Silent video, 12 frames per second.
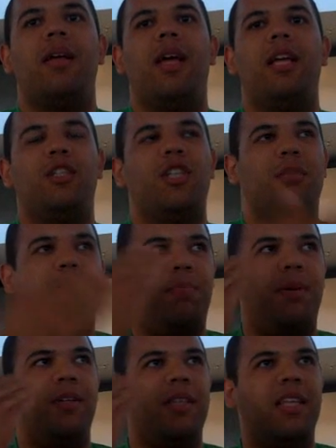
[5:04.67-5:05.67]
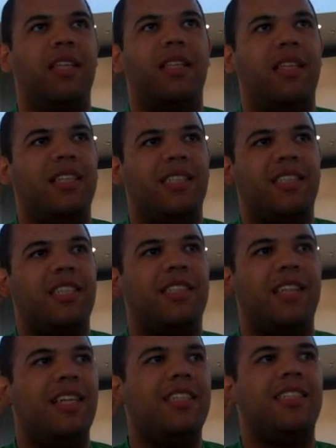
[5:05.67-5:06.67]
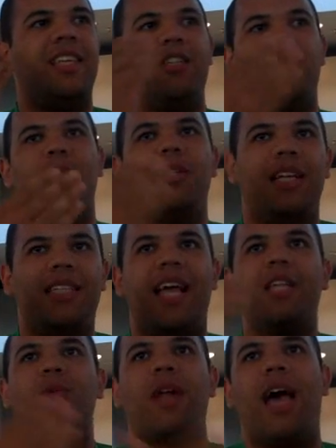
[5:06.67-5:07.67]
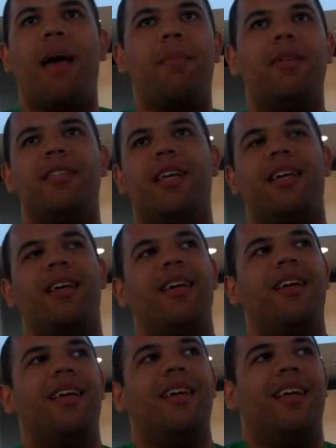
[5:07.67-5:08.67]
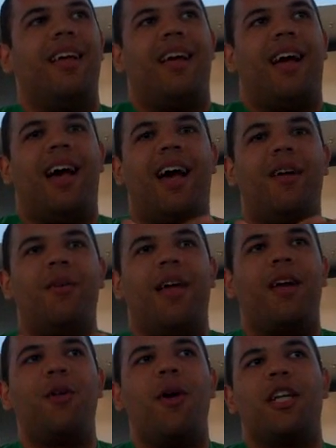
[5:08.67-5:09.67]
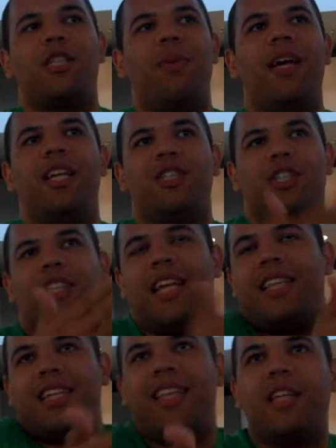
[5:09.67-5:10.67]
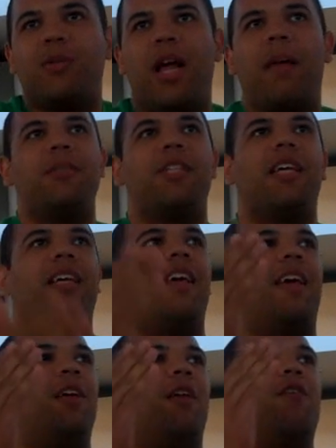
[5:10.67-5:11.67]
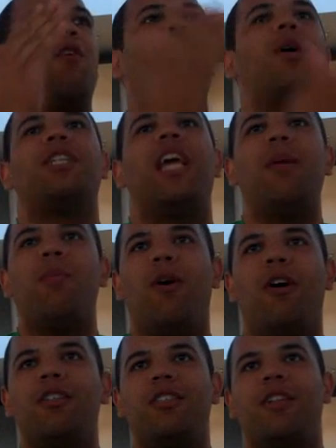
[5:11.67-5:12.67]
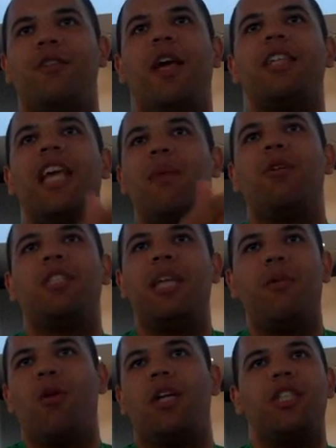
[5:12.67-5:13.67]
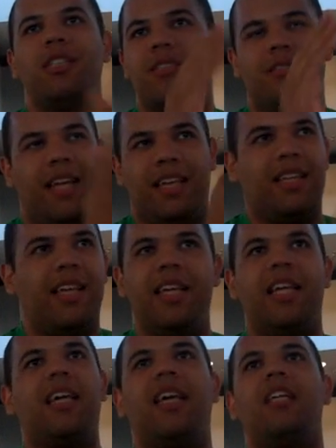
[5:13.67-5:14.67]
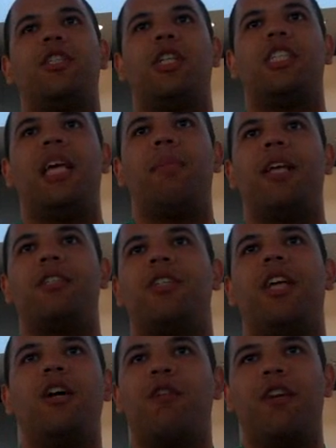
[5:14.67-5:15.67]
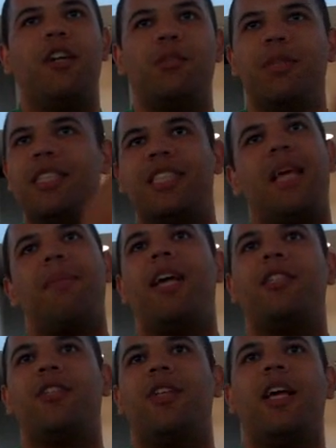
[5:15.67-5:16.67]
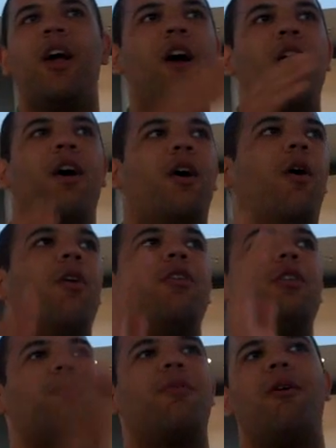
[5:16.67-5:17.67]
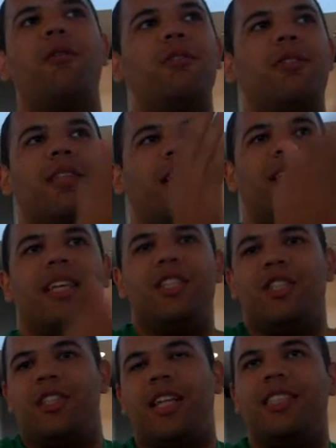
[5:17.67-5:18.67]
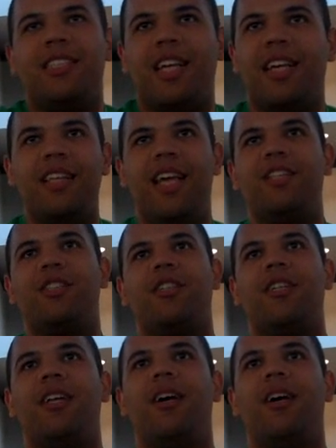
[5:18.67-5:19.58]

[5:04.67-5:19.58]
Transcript: it's just built in. It's just instinctual. Like, that's what happens. Like, I don't know how to explain it. Just like that's what happens. Like if you ever watch Gabe Walls, if you ask Gabe Walls the same question, like he gives you the same answer. Jelger Biegersman, same answer. Like all those pros, they're like that's second nature.